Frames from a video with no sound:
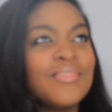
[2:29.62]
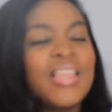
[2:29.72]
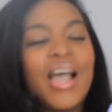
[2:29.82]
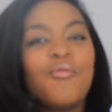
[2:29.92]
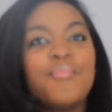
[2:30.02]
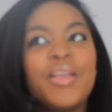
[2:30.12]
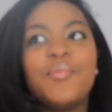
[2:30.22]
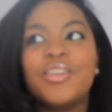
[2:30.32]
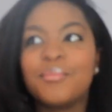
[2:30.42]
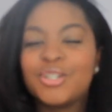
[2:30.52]
now with
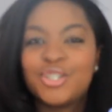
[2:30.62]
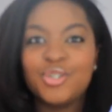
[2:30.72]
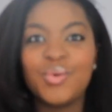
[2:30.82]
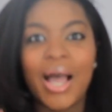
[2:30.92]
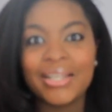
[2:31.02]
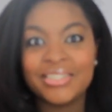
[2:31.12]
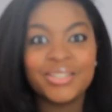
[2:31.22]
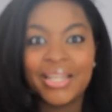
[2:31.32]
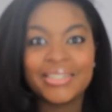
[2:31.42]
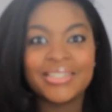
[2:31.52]
baby number two, I
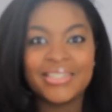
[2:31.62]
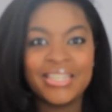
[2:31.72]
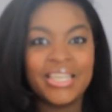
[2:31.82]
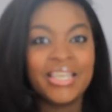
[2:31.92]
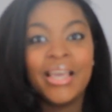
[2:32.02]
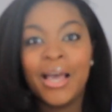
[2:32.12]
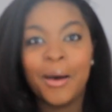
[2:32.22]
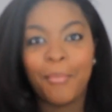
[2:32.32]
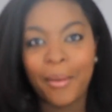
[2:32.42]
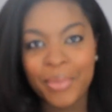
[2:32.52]
still like to see
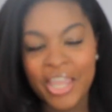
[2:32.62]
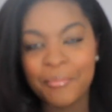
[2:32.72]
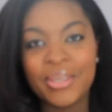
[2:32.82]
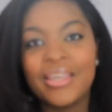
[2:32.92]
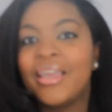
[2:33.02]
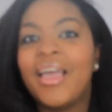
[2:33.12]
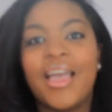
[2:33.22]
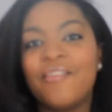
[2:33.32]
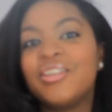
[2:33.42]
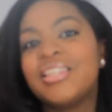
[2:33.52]
my baby,
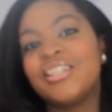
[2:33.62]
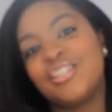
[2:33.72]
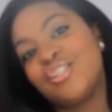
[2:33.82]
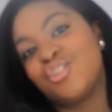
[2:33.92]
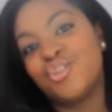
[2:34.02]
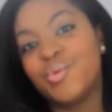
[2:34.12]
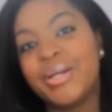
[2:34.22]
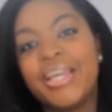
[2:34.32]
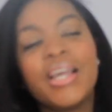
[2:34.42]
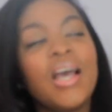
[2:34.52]
everything she's
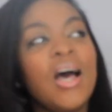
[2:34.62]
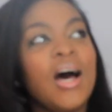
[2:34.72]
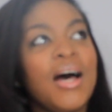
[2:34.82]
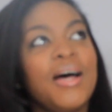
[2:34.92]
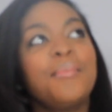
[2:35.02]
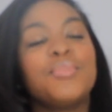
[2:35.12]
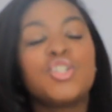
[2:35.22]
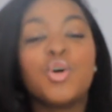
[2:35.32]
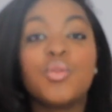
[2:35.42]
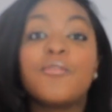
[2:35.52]
doing. Um,
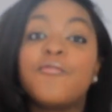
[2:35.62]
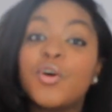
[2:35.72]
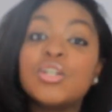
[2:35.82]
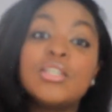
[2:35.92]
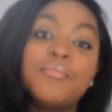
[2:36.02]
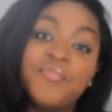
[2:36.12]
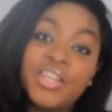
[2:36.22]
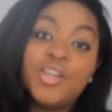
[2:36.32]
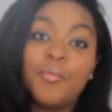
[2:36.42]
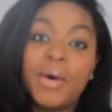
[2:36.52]
so the first
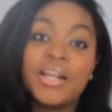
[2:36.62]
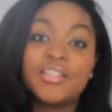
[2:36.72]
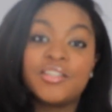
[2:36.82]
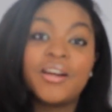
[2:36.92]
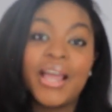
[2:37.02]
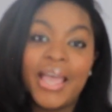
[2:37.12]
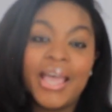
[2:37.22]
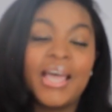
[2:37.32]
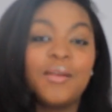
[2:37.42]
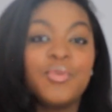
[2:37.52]
video monitor I
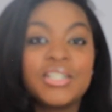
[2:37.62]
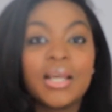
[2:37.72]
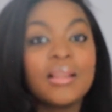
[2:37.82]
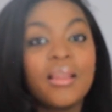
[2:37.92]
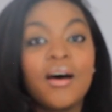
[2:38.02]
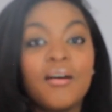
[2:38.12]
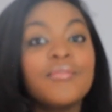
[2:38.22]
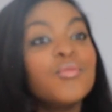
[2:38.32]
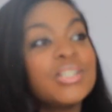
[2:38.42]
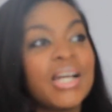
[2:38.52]
had, which I
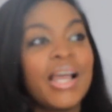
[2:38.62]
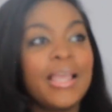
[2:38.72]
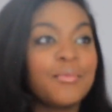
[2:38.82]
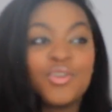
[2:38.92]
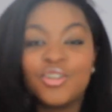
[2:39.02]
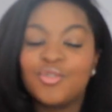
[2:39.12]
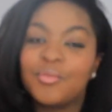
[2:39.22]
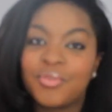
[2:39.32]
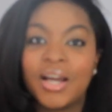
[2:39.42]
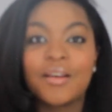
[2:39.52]
love, which I am going to
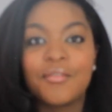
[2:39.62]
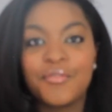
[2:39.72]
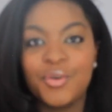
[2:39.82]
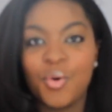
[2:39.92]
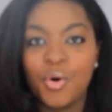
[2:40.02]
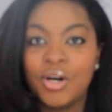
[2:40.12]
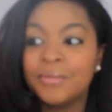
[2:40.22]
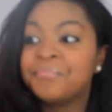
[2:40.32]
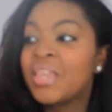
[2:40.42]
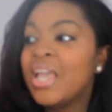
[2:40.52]
do a product review
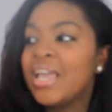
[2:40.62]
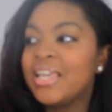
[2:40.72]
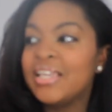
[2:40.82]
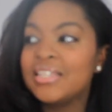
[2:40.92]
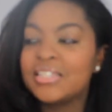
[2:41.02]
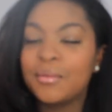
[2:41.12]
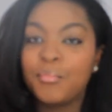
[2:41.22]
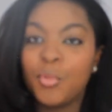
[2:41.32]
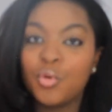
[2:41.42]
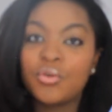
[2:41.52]
on, is the
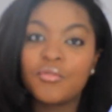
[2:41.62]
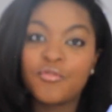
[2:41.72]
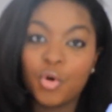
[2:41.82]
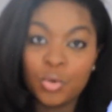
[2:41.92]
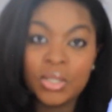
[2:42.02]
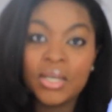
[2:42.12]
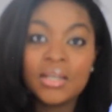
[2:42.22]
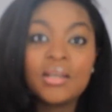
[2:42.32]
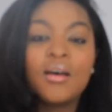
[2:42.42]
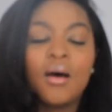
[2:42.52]

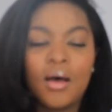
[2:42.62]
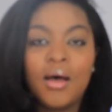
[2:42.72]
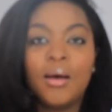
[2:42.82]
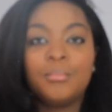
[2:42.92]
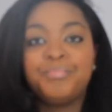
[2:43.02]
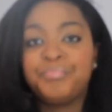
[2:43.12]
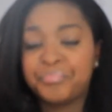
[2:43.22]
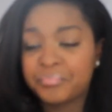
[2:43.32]
Motorola um,